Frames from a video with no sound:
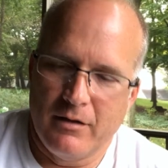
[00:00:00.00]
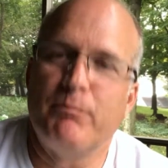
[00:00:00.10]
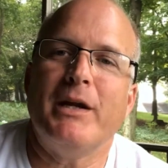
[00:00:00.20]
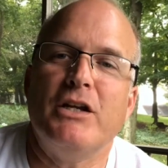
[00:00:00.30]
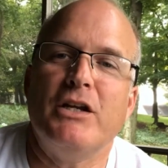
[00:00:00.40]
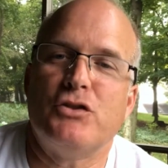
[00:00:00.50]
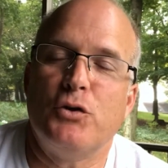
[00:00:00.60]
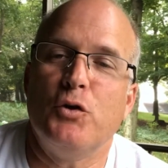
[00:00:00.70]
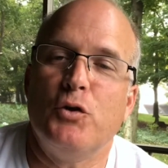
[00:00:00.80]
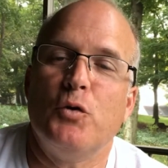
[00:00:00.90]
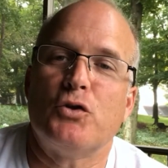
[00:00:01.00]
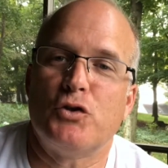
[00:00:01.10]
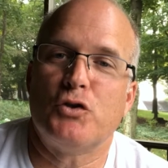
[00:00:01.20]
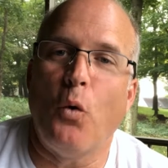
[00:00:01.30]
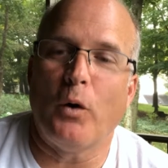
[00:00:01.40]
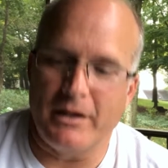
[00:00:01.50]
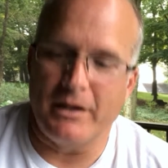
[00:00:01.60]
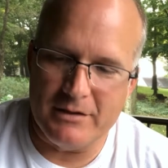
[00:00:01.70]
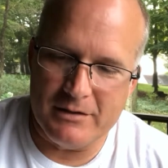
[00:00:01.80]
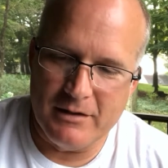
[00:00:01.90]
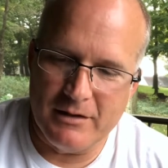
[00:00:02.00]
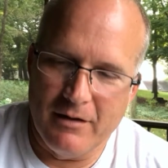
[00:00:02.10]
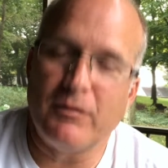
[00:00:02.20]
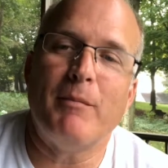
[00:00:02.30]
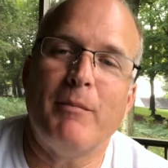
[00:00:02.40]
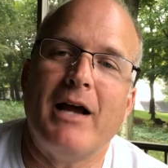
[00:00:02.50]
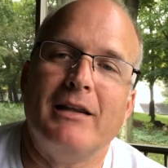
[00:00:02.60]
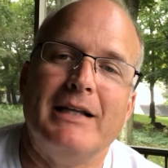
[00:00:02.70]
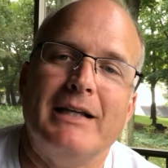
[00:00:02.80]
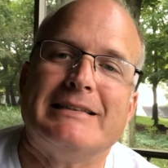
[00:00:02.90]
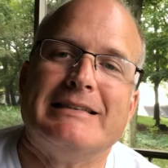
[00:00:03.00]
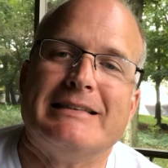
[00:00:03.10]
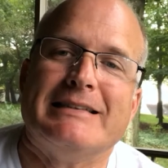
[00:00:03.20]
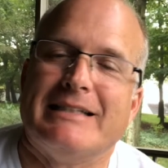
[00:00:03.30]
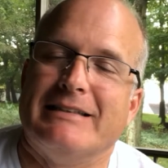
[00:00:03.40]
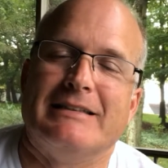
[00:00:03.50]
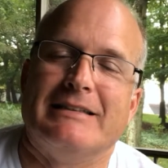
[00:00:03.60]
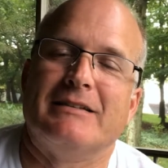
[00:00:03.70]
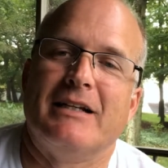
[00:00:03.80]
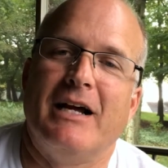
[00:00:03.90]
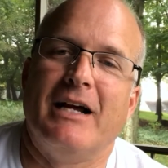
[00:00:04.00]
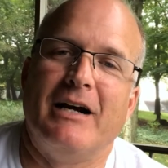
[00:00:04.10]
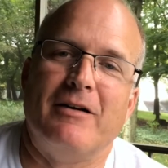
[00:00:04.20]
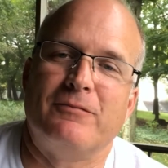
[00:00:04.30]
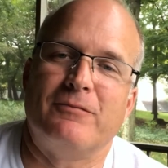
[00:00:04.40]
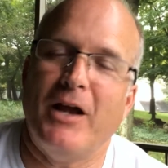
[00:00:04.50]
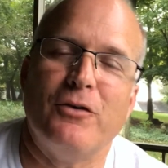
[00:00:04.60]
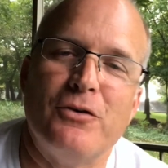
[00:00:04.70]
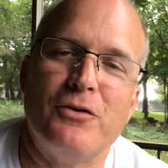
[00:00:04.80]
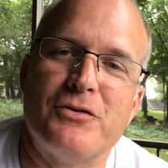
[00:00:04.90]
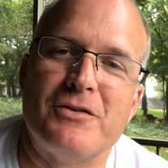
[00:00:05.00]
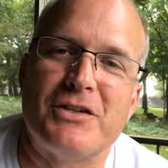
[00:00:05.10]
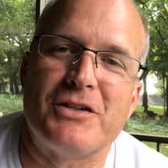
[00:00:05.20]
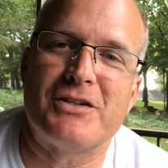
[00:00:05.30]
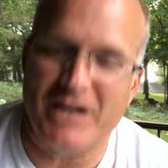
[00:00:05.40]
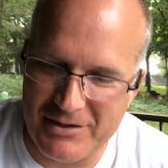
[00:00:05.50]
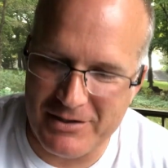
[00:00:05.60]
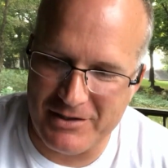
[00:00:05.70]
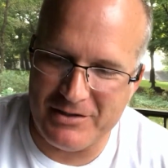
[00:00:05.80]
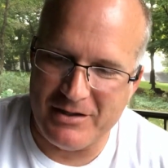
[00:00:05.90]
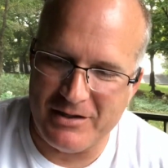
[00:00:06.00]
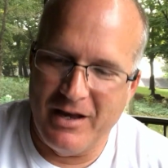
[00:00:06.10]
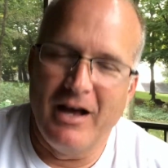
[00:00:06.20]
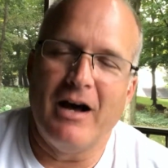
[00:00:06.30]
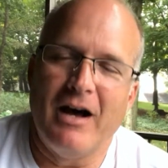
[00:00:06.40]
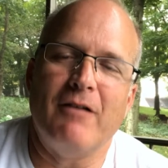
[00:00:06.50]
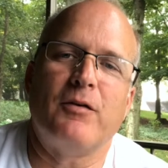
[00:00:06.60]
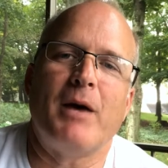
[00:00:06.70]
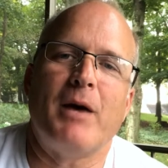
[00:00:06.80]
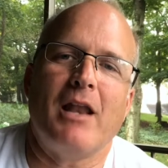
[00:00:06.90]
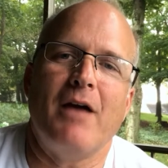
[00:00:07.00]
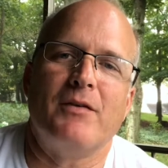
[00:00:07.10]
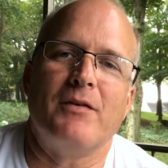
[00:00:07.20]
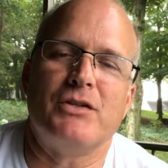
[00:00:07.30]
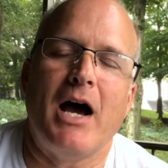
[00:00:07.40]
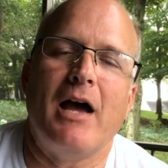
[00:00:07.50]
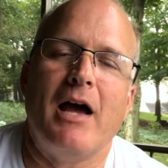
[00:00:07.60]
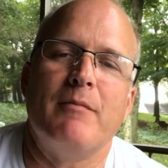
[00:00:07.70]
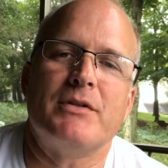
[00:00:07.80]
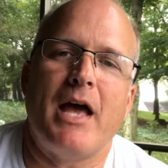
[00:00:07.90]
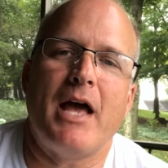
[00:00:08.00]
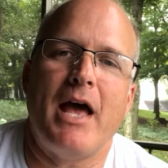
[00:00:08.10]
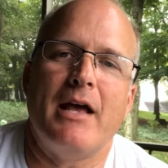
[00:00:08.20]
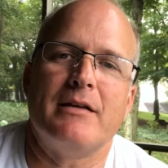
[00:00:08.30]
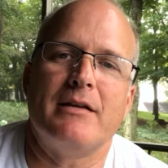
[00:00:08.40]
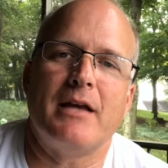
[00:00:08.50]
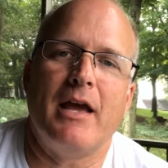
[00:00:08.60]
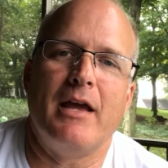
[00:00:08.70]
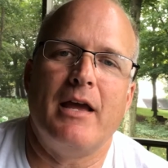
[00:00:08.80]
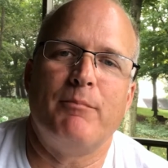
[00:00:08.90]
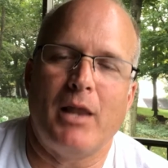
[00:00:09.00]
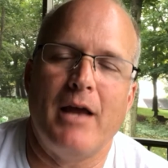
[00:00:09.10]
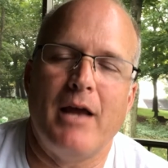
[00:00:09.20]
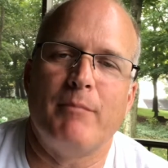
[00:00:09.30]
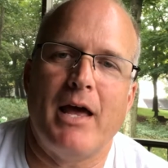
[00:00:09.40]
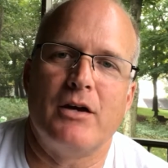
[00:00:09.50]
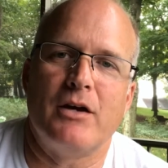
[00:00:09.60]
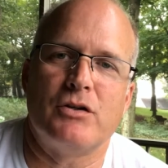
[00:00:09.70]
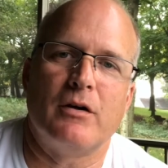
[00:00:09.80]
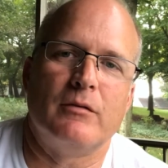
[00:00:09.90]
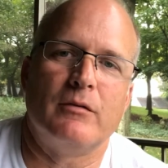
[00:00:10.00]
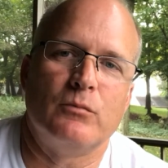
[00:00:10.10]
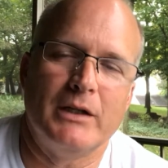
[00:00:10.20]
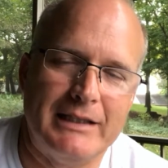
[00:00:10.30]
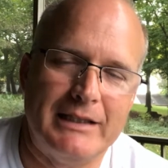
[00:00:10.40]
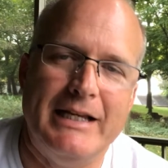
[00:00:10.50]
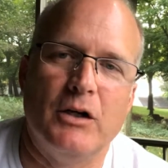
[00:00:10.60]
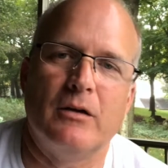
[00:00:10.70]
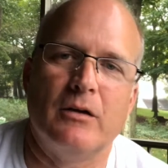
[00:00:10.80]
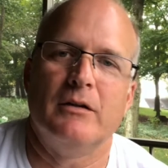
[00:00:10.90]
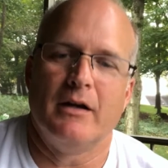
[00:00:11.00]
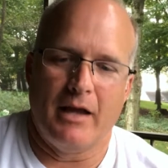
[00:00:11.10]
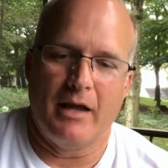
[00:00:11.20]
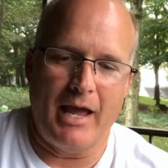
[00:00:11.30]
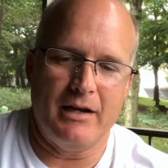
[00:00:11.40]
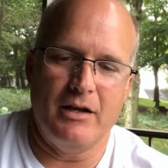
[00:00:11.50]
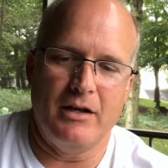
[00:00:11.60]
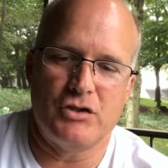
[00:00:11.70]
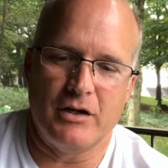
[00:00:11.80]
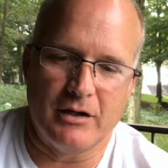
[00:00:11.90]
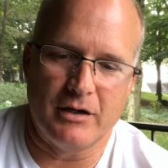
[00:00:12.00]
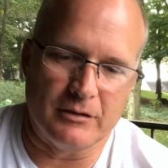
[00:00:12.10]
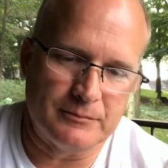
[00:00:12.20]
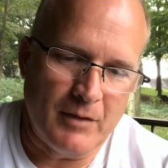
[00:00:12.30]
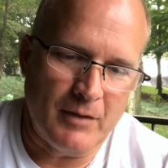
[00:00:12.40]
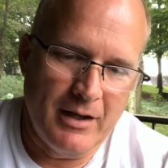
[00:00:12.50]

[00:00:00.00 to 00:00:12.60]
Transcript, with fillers: bringing to you stories from my lessons and uh, failures and successes uh, from my life and times as a plant manager, leader, and engineer.